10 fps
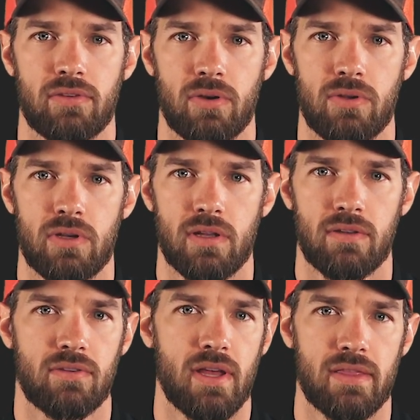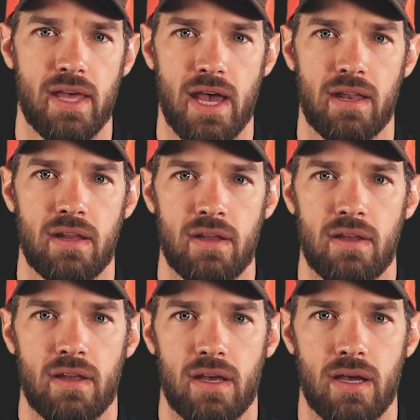So you can set that
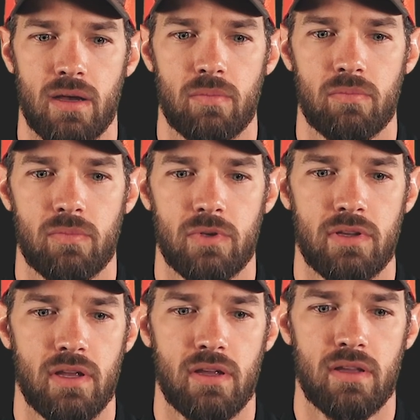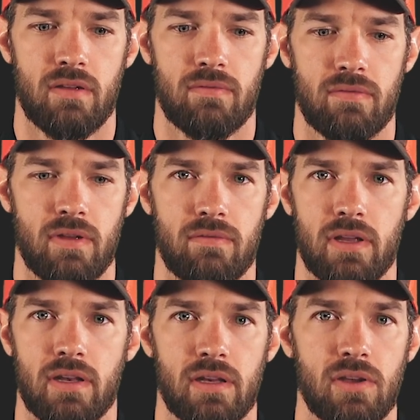to if
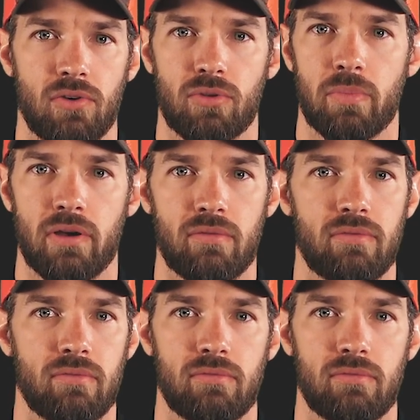it goes above